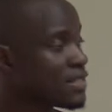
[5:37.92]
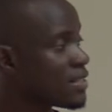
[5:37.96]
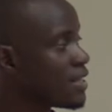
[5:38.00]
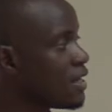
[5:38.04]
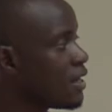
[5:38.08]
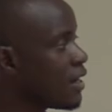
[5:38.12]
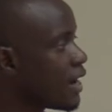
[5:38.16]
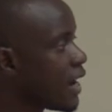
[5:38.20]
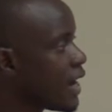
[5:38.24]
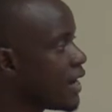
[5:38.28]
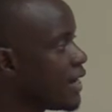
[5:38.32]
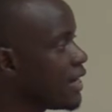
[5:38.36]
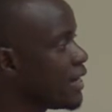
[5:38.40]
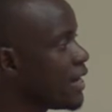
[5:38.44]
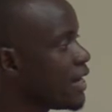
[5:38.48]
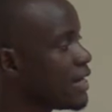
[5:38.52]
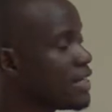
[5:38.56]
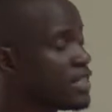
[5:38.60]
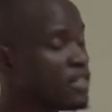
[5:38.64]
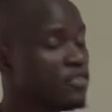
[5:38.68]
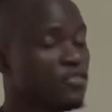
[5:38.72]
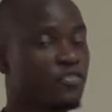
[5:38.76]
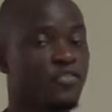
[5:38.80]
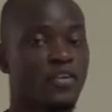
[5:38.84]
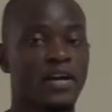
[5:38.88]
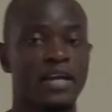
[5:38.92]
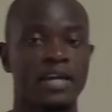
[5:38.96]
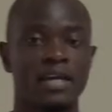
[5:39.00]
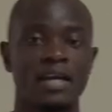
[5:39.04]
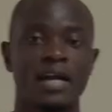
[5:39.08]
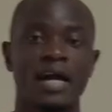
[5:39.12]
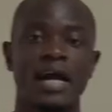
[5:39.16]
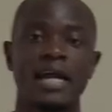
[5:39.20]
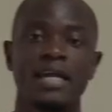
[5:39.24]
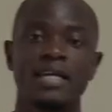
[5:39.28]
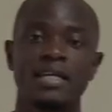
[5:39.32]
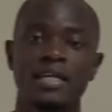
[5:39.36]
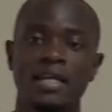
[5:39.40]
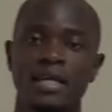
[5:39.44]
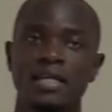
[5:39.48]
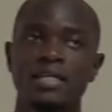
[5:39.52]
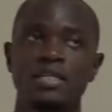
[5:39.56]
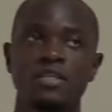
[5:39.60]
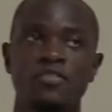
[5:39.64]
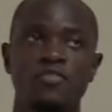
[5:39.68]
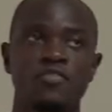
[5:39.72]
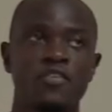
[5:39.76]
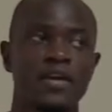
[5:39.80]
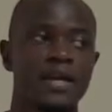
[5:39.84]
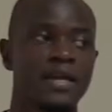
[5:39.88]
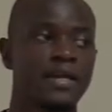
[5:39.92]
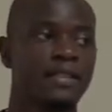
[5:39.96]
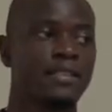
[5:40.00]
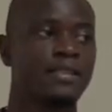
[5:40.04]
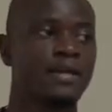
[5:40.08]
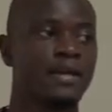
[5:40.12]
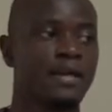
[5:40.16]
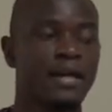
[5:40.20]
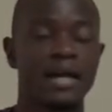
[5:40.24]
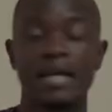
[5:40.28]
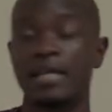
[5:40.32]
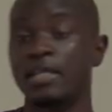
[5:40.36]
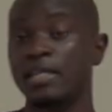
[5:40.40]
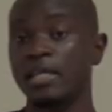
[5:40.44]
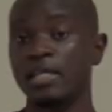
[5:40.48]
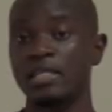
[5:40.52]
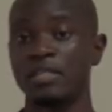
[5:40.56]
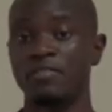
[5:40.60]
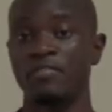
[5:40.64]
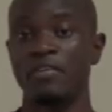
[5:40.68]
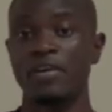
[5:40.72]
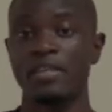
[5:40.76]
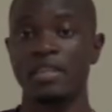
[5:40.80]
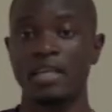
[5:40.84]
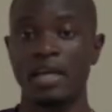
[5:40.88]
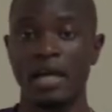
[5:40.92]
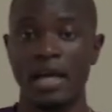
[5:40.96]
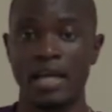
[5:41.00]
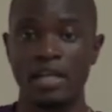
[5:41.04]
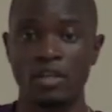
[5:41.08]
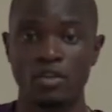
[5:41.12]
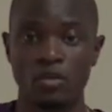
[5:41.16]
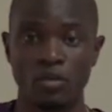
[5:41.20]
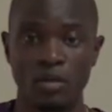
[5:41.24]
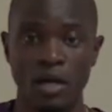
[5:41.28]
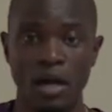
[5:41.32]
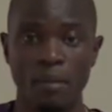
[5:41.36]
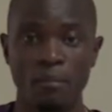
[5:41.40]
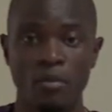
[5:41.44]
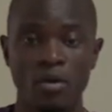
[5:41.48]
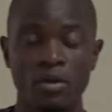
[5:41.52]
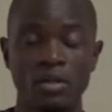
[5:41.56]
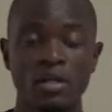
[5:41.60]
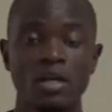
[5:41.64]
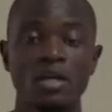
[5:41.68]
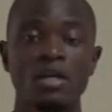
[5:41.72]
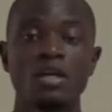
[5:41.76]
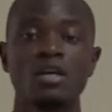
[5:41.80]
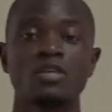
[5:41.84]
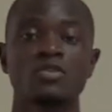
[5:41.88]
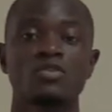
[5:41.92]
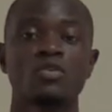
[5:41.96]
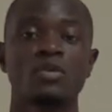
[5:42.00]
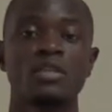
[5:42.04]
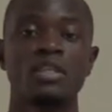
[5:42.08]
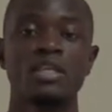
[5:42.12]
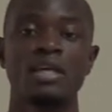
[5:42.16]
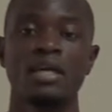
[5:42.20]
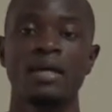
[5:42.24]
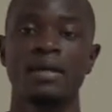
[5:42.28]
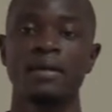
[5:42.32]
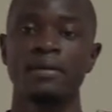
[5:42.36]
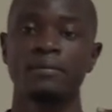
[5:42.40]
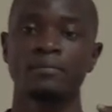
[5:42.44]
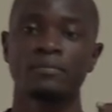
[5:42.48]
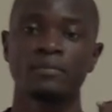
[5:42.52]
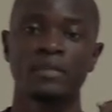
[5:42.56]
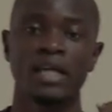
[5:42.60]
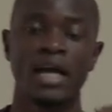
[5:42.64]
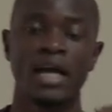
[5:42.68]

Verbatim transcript: asking identify the hydrocarbon. So the